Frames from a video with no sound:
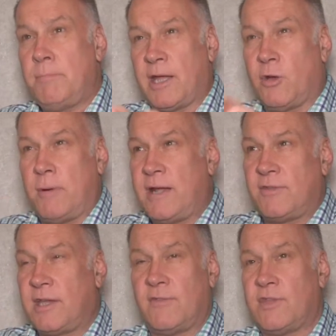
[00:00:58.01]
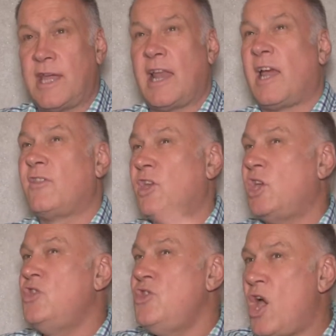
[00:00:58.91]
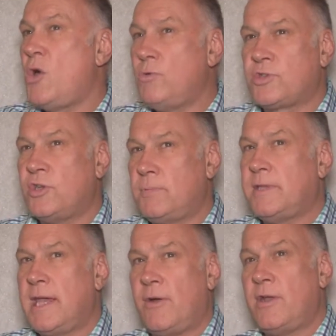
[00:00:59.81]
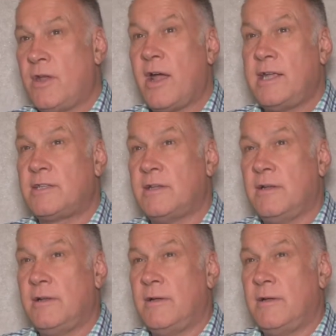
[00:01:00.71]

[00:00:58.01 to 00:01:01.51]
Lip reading: pick up anything in the daylight that you know is going to be there at night.